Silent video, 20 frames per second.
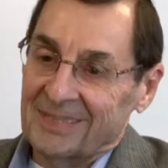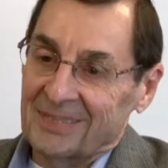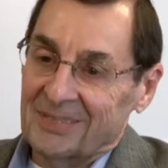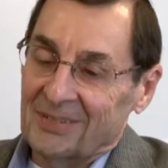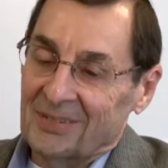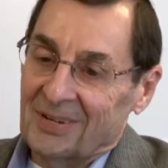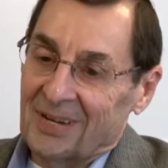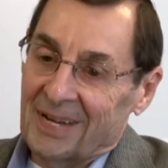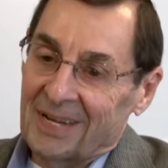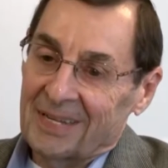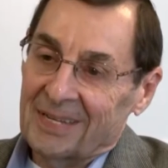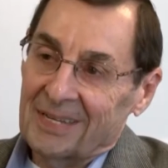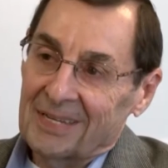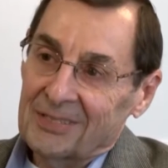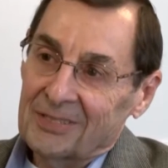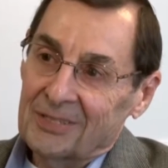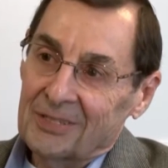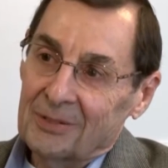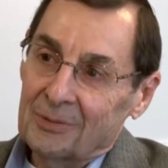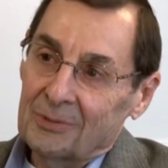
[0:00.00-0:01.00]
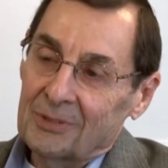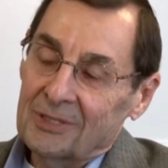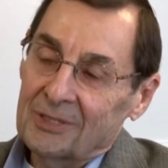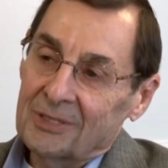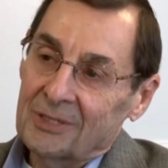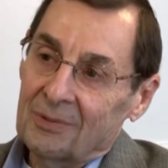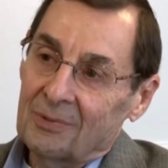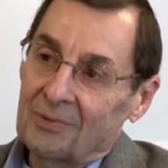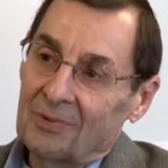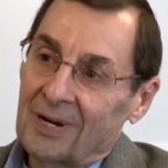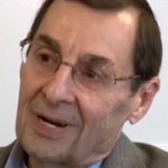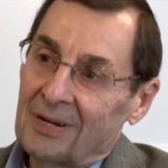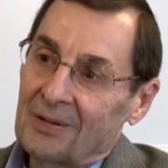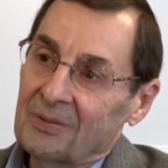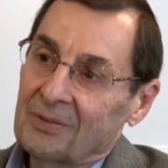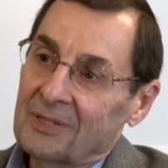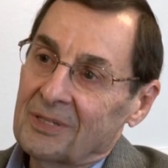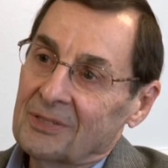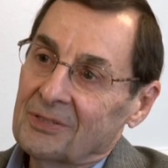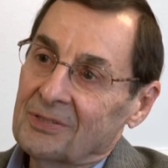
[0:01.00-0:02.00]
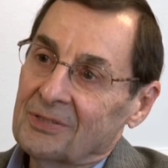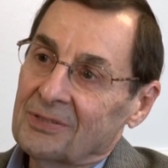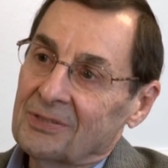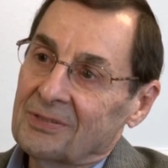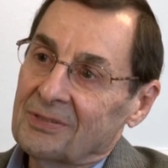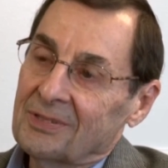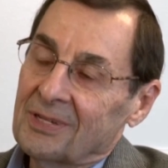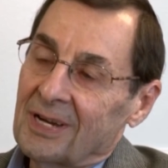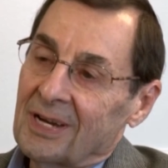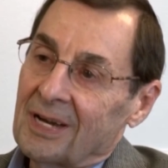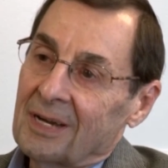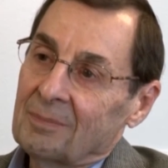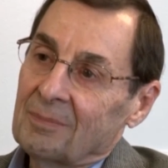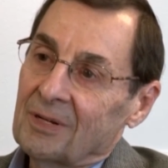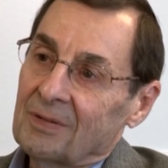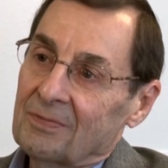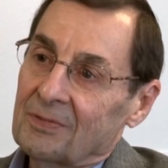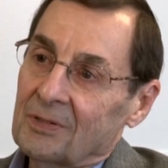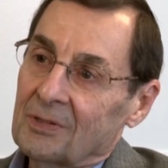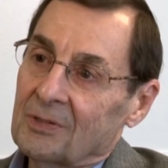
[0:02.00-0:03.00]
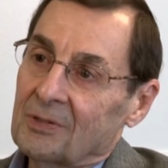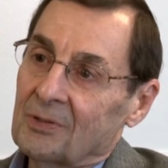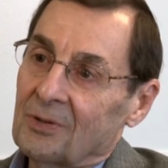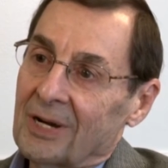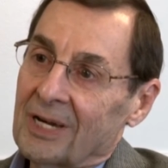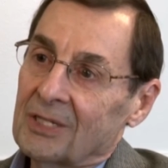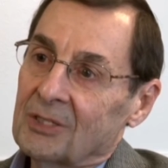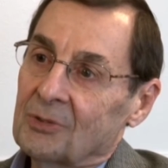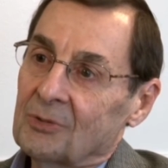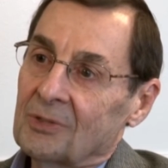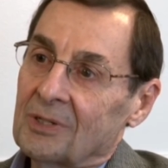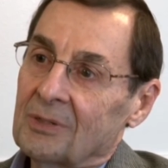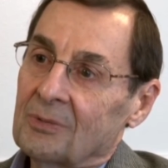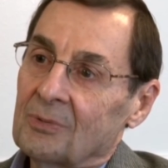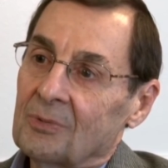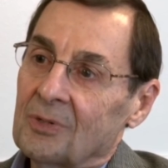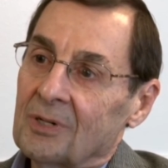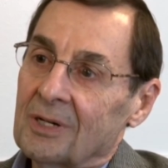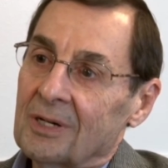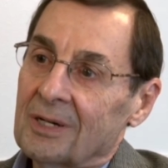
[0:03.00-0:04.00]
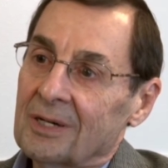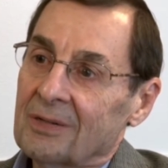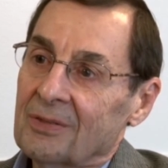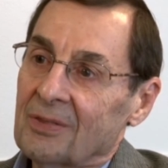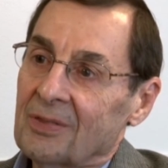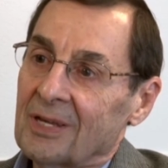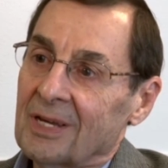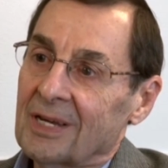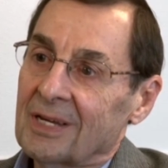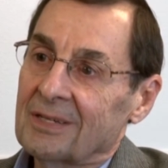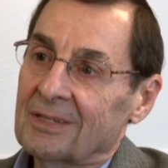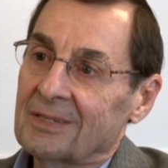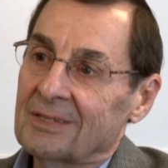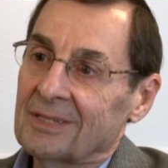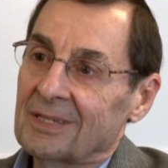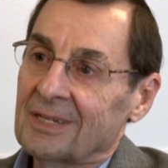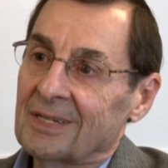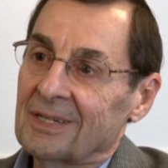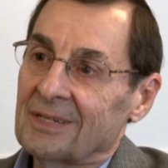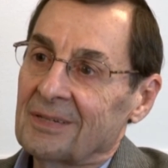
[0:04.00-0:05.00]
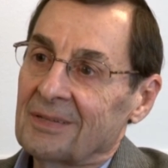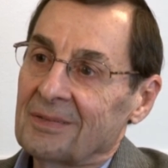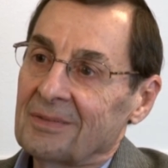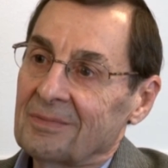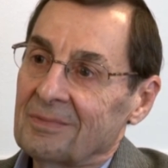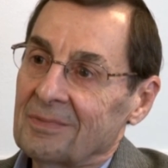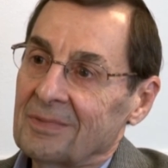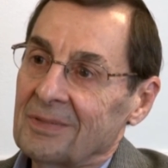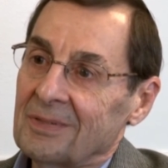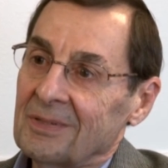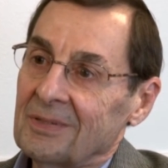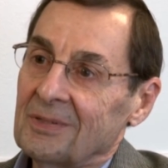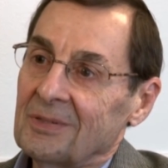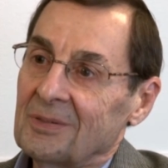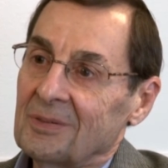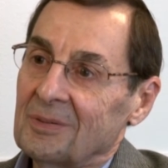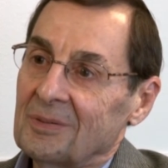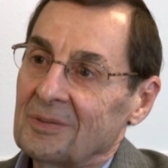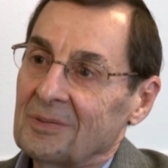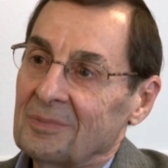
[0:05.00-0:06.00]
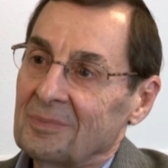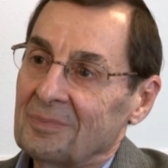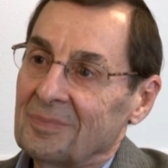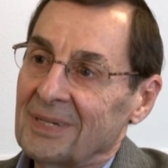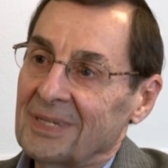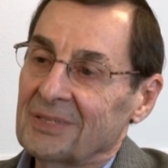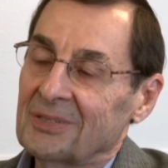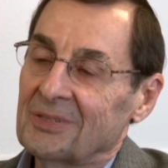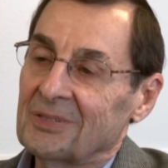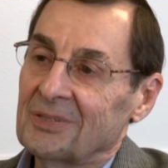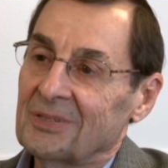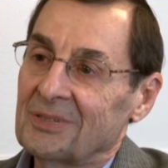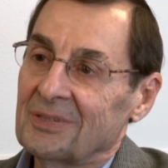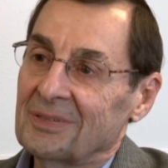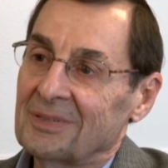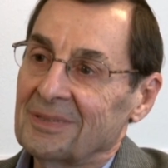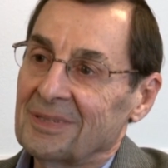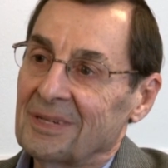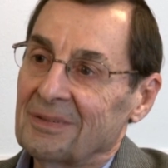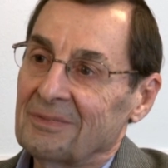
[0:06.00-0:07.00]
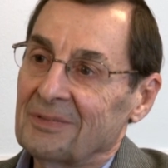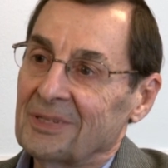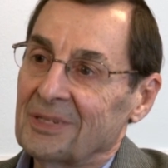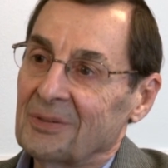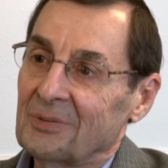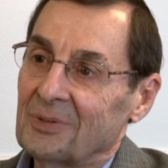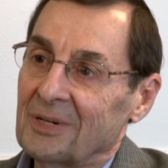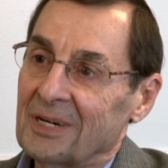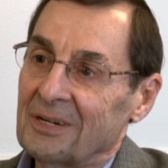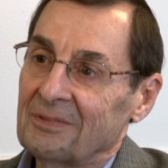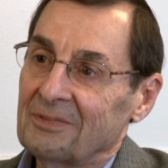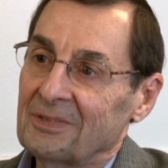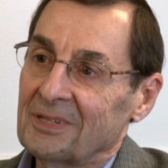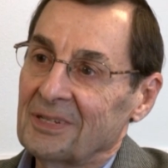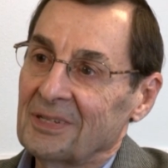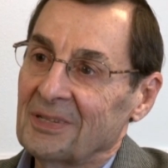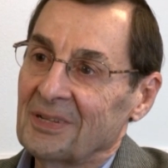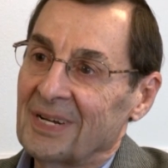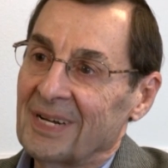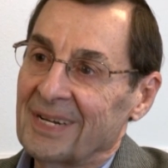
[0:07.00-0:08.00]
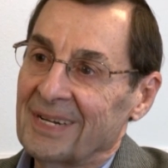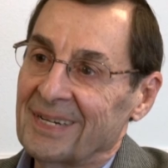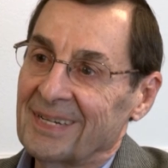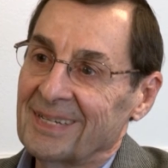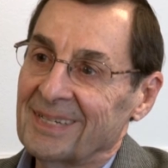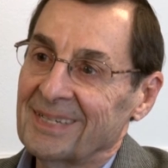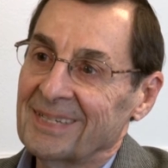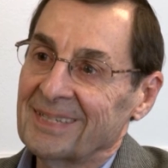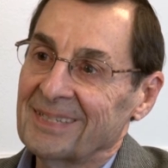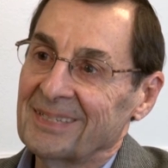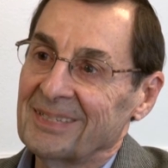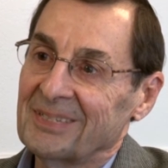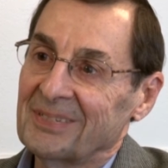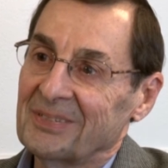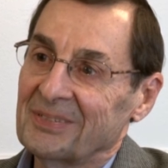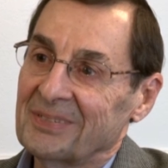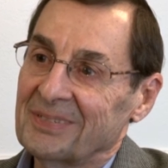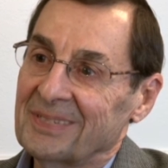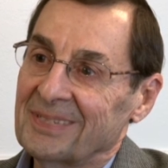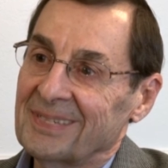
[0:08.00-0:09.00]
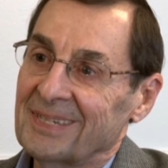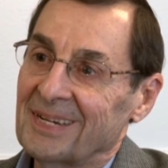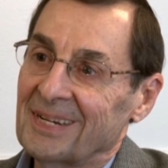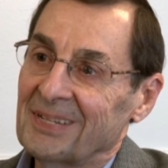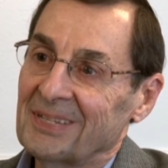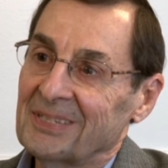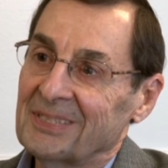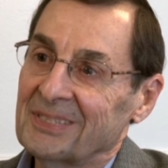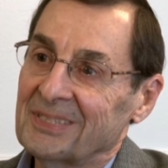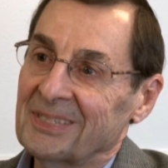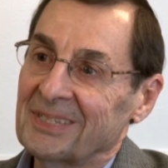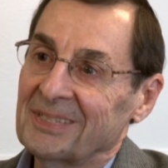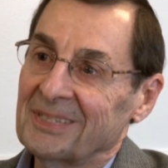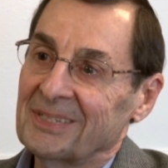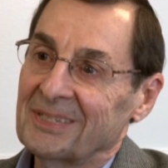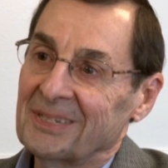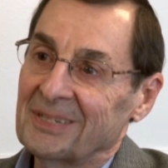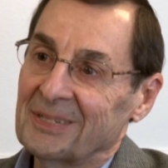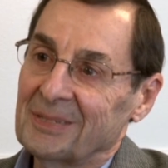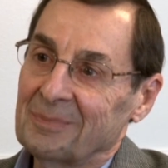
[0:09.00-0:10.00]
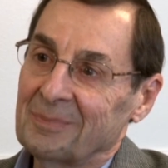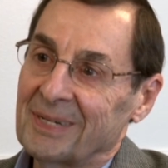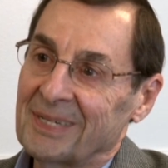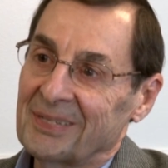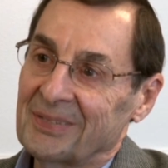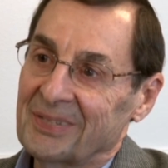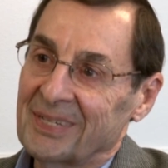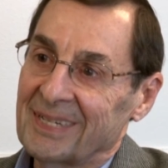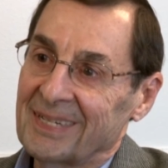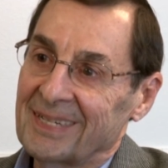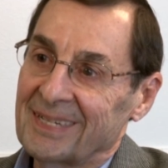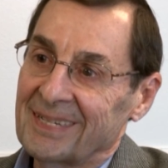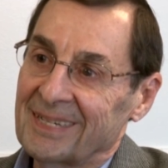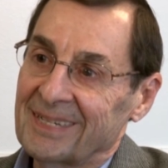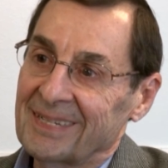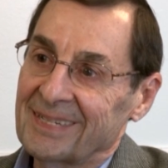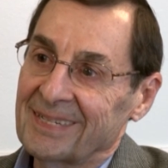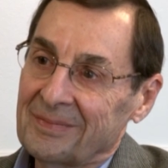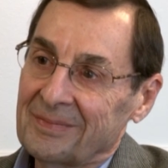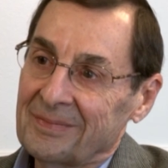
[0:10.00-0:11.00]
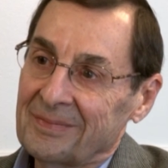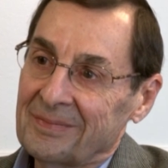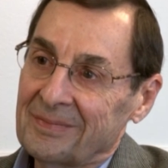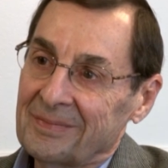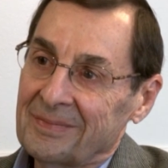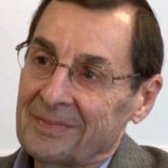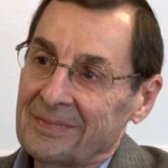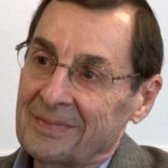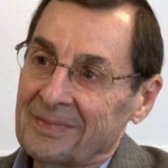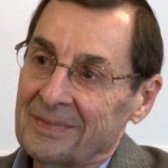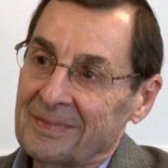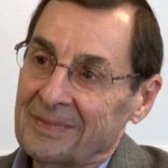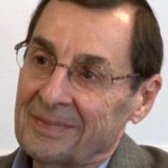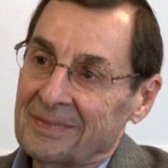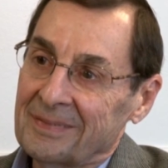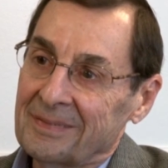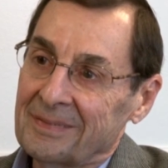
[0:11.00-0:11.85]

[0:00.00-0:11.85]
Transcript: So I guess it was around this time of your graduate work that uh, you met your lovely wife, Ilana. Can Indeed. you tell us a little about Indeed. that? In the